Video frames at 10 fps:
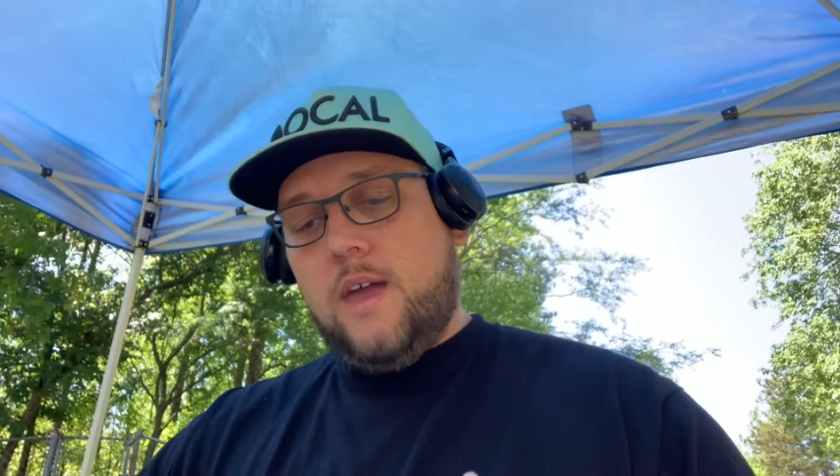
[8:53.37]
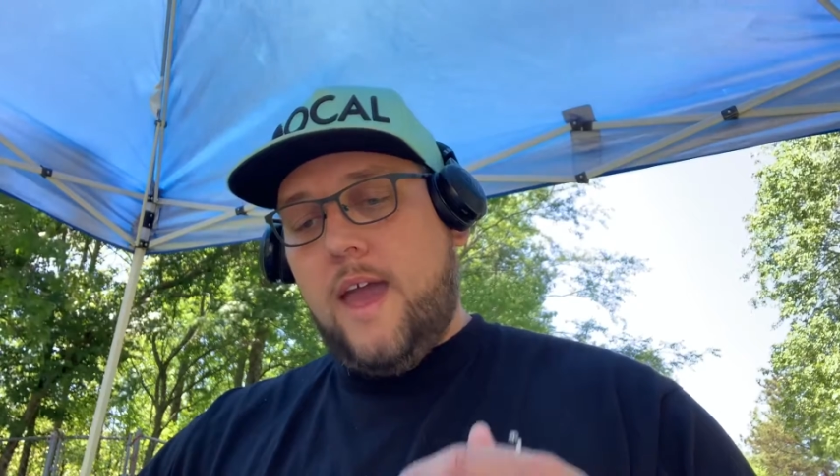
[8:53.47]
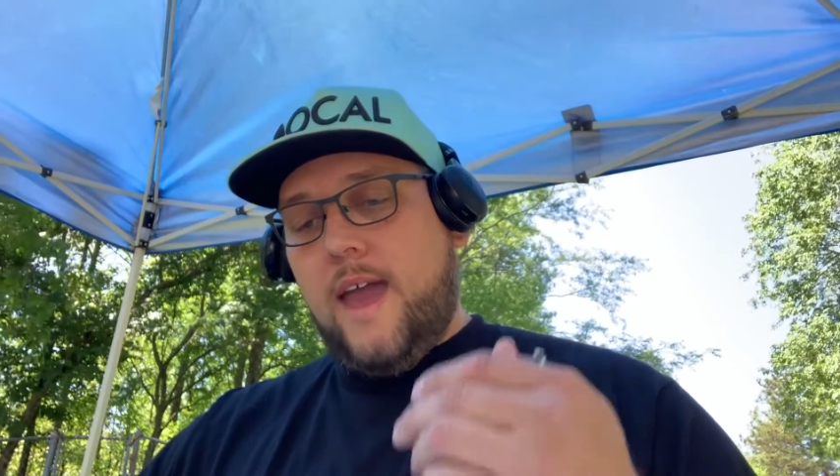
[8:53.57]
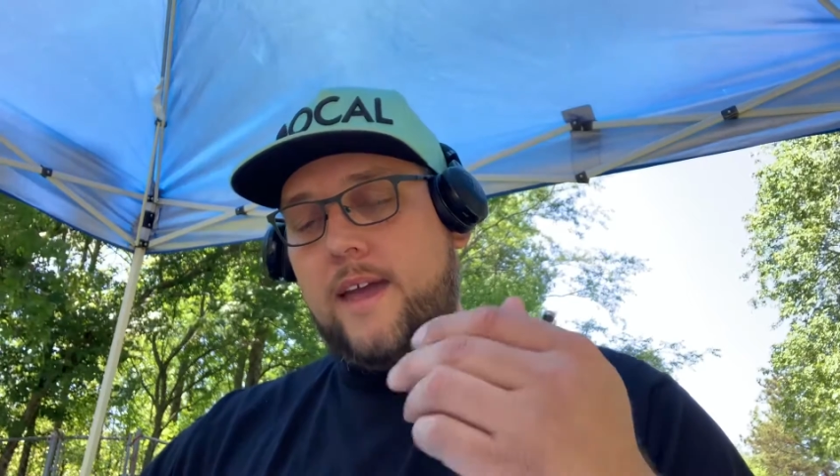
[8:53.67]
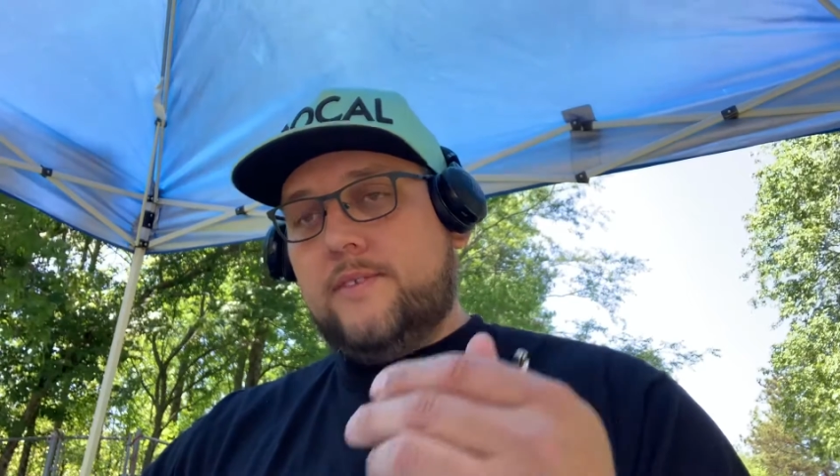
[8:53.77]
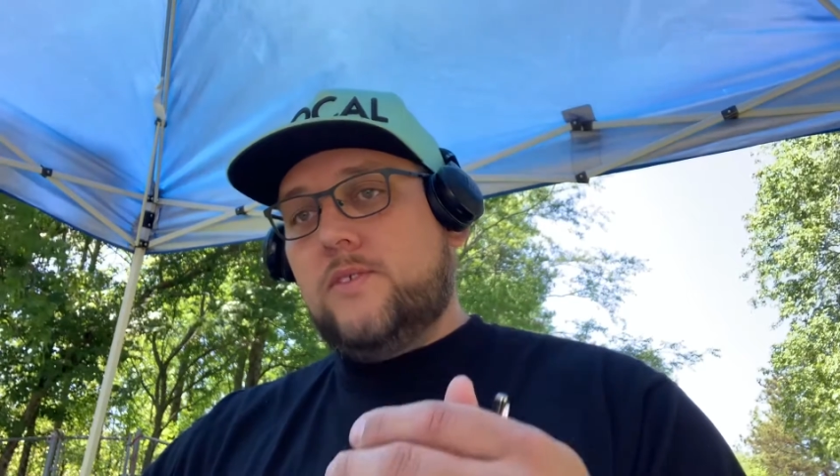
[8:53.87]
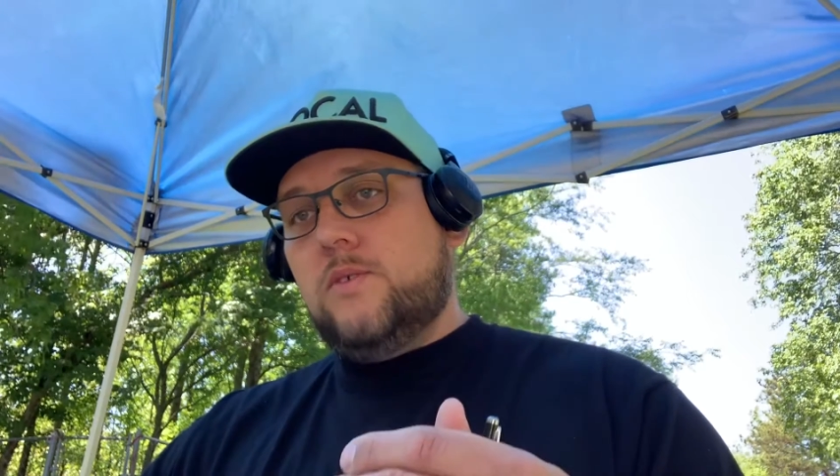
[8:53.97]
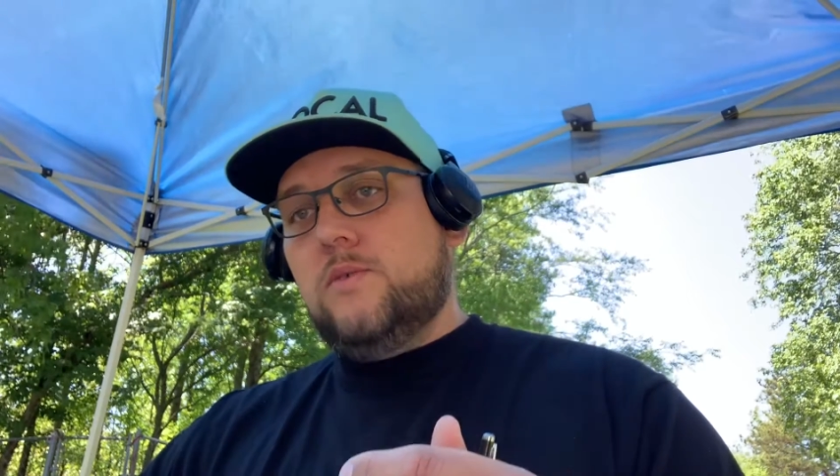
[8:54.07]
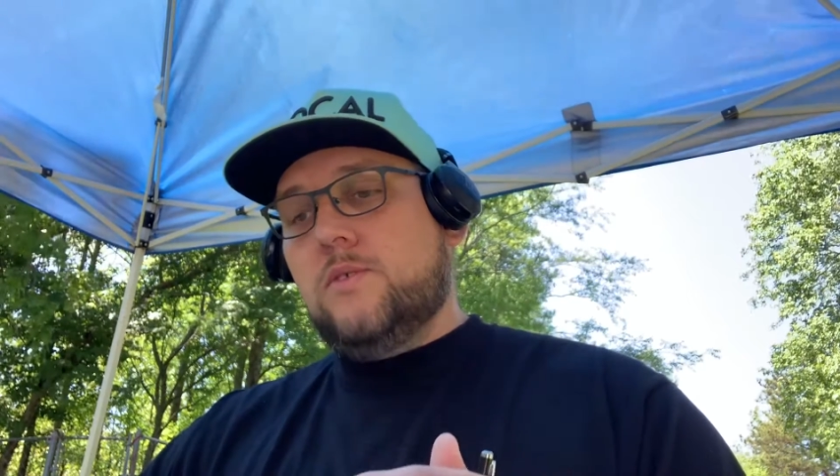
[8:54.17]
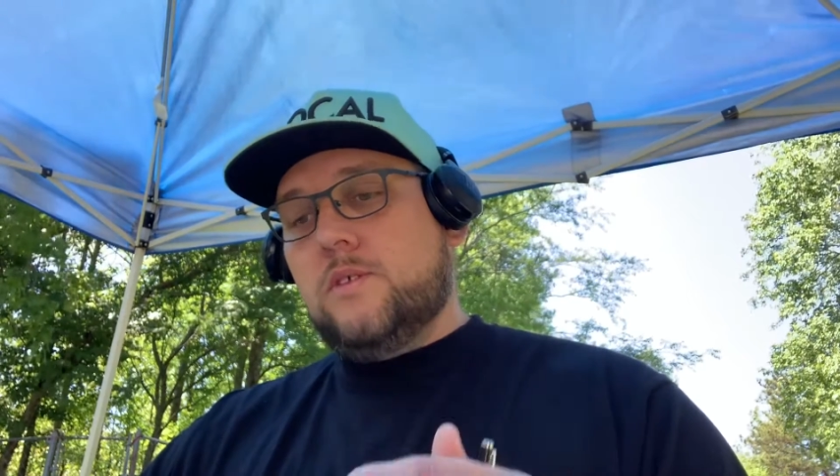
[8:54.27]
add
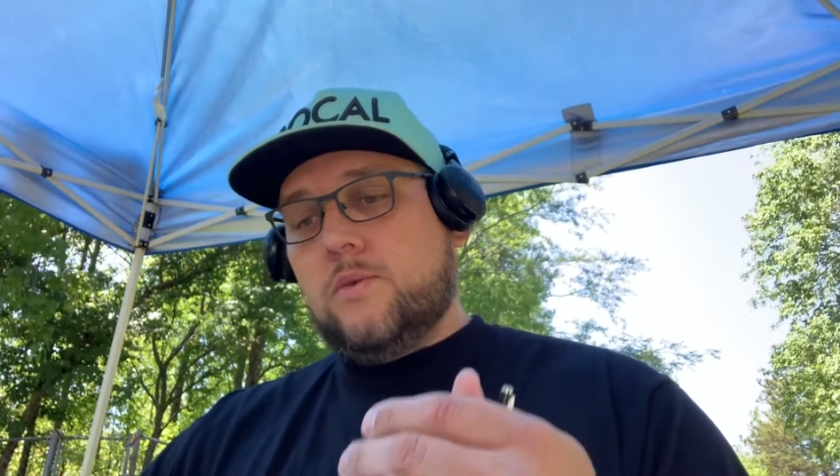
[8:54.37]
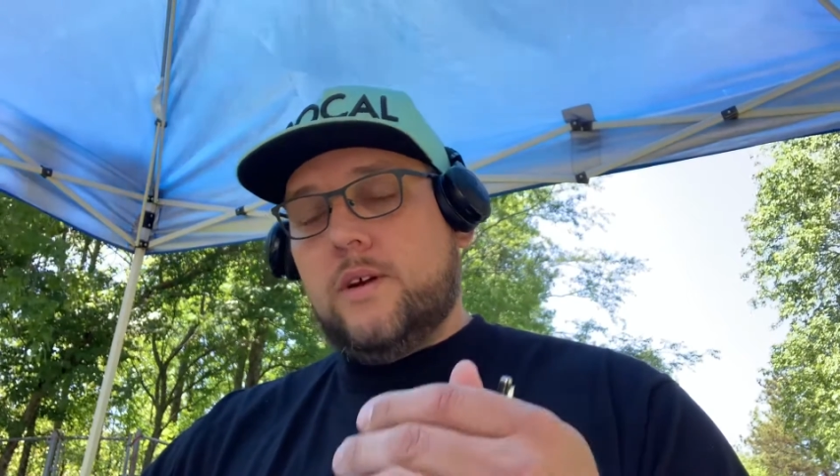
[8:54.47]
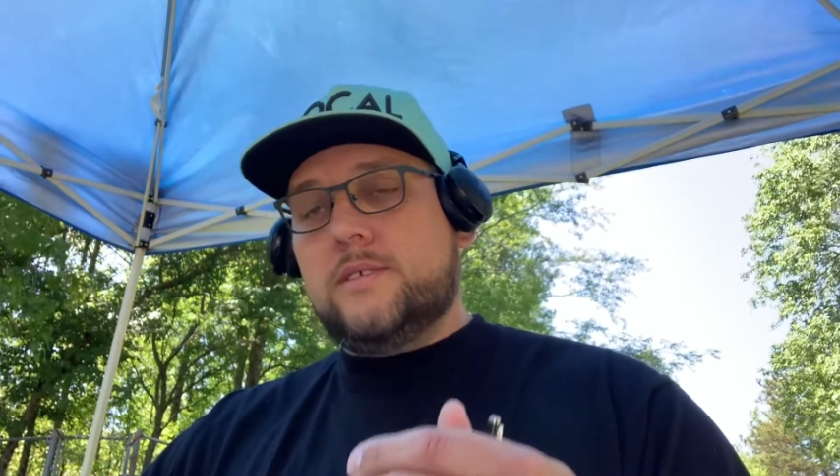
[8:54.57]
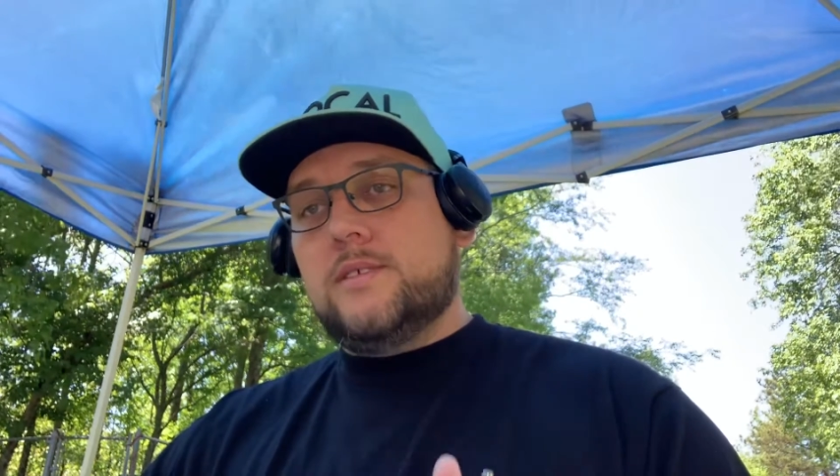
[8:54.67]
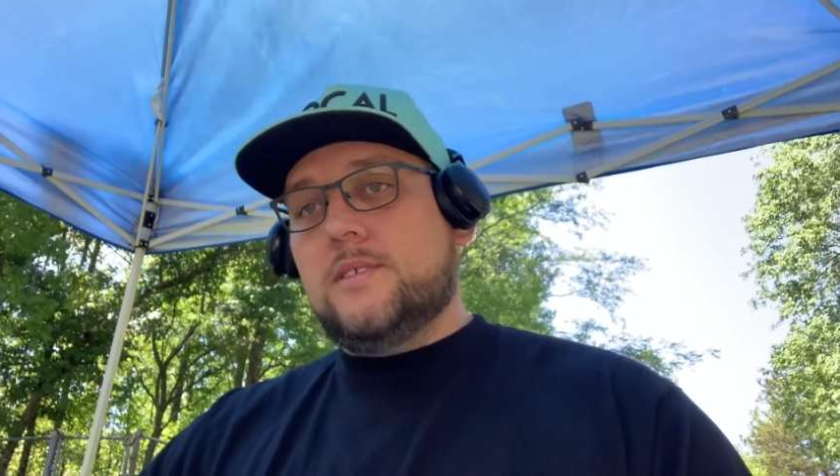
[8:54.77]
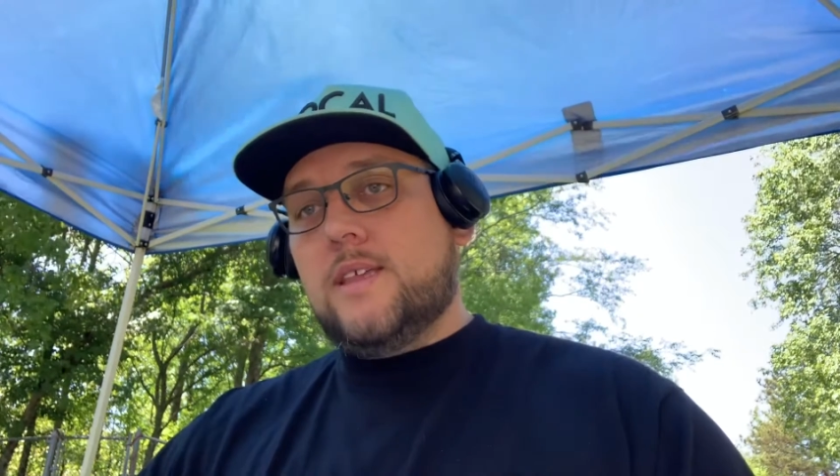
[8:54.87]
to the questions